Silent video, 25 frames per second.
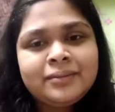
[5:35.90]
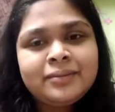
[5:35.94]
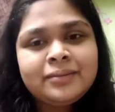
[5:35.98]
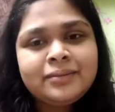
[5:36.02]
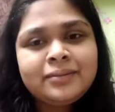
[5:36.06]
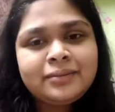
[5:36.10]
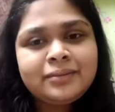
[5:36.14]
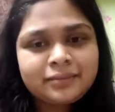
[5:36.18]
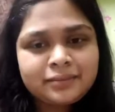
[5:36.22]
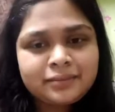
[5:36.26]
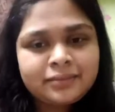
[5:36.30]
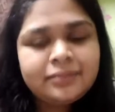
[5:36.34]

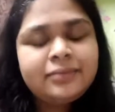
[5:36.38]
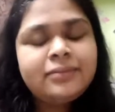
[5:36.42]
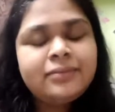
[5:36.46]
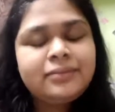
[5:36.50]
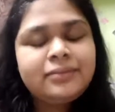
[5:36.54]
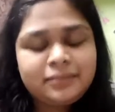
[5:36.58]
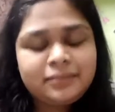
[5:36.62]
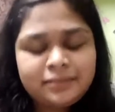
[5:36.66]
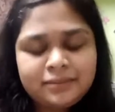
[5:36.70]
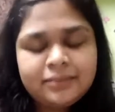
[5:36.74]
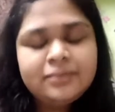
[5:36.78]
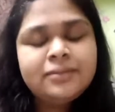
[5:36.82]

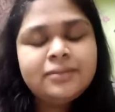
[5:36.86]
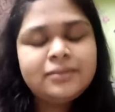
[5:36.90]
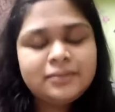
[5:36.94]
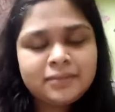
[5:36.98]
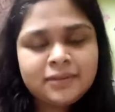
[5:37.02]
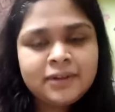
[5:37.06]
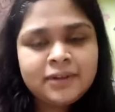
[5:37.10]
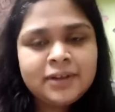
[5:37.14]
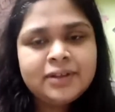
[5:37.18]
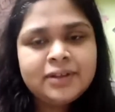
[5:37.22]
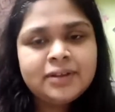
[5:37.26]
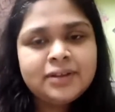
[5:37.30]

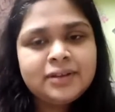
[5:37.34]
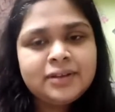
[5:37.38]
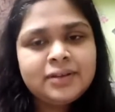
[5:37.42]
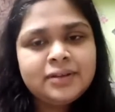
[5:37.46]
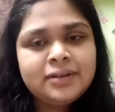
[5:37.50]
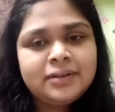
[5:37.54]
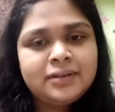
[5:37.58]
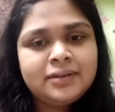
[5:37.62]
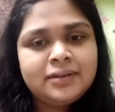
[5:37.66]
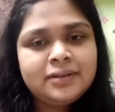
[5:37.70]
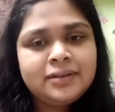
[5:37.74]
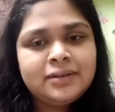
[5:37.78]

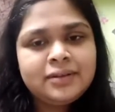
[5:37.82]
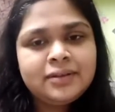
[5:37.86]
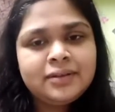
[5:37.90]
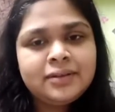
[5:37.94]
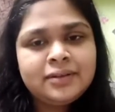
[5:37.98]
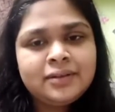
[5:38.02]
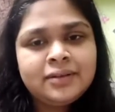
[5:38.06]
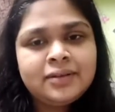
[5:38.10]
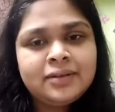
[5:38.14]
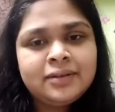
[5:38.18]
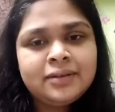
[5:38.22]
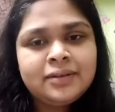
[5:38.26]

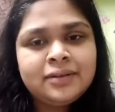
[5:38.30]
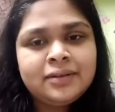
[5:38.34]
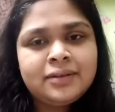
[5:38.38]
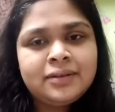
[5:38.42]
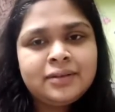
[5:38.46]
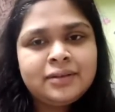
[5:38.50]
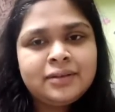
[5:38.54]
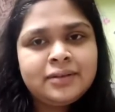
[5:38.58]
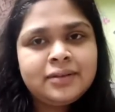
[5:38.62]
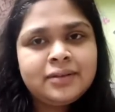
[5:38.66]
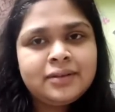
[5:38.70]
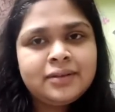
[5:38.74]

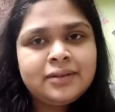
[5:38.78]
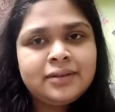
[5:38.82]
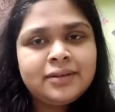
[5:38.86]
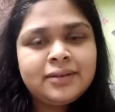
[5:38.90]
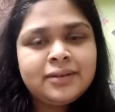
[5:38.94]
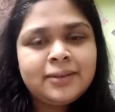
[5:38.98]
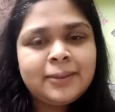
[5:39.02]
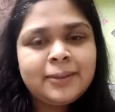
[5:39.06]
The person shown says nothing.